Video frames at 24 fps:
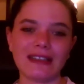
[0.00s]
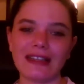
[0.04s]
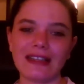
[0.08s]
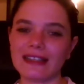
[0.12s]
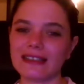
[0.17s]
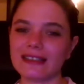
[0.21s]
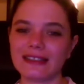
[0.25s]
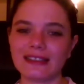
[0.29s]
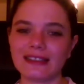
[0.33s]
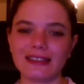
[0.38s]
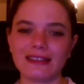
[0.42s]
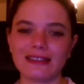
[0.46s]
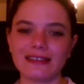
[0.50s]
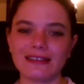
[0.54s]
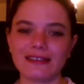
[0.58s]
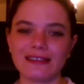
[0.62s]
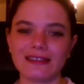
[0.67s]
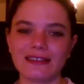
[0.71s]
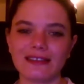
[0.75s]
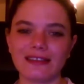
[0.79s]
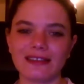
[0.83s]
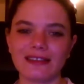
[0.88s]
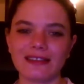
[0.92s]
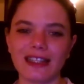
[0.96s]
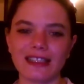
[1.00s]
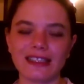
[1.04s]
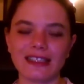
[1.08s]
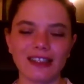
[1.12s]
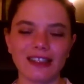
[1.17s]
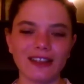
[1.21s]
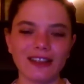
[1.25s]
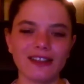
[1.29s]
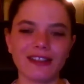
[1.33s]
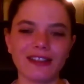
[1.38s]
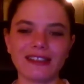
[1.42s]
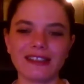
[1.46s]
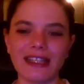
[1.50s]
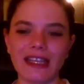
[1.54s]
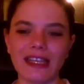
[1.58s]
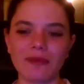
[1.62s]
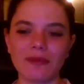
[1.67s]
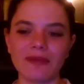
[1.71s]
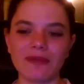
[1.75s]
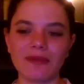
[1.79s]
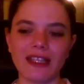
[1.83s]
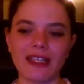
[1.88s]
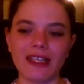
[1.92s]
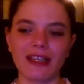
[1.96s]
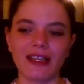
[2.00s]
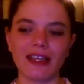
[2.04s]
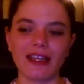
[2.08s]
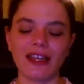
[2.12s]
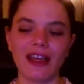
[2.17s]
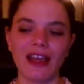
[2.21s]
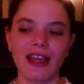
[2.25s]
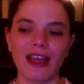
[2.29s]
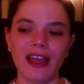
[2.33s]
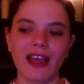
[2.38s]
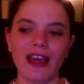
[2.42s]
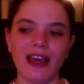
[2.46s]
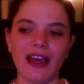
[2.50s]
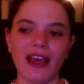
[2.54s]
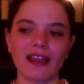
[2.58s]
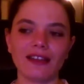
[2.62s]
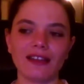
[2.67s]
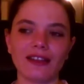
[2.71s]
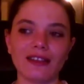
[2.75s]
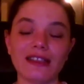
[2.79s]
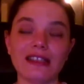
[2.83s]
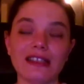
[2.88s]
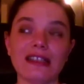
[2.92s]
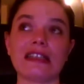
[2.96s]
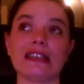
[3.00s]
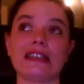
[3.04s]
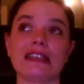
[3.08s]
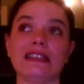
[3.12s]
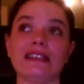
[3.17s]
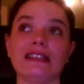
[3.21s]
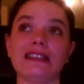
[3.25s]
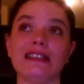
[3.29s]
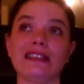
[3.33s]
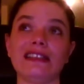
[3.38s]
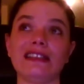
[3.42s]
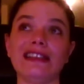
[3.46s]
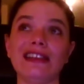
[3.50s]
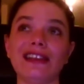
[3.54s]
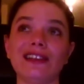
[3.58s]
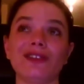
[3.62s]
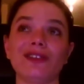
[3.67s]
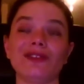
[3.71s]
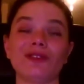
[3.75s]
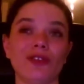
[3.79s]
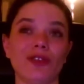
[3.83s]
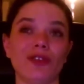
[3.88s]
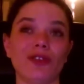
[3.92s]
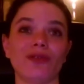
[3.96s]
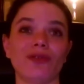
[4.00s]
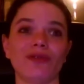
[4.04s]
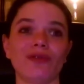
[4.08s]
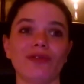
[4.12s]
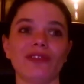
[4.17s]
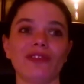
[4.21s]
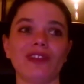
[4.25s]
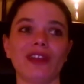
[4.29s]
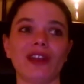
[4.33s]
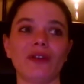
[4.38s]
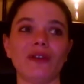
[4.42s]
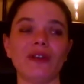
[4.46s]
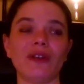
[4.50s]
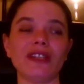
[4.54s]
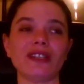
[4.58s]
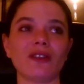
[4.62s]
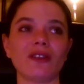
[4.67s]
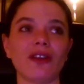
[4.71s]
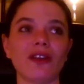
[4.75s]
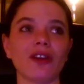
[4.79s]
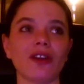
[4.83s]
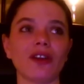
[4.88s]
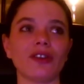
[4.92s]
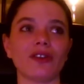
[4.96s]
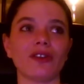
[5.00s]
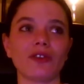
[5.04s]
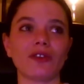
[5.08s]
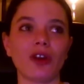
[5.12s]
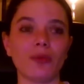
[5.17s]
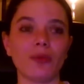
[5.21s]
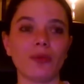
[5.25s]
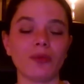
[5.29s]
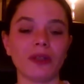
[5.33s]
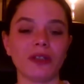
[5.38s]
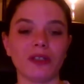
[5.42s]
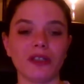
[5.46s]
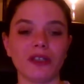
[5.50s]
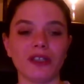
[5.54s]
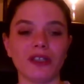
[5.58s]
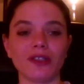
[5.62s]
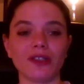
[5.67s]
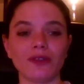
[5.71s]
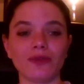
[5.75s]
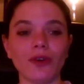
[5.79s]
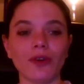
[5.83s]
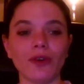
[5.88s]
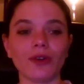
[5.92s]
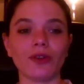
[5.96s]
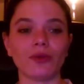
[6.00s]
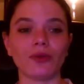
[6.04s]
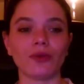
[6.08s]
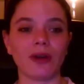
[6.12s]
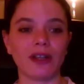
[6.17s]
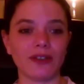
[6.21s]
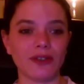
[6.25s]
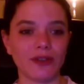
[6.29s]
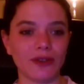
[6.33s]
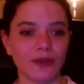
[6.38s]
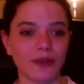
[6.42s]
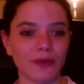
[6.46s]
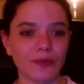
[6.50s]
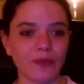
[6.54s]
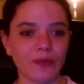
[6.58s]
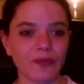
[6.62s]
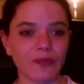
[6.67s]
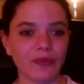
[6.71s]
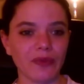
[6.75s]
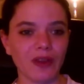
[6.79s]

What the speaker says: That's not the same thing. And the thing is, in a dough, there is a lot of competition for the water.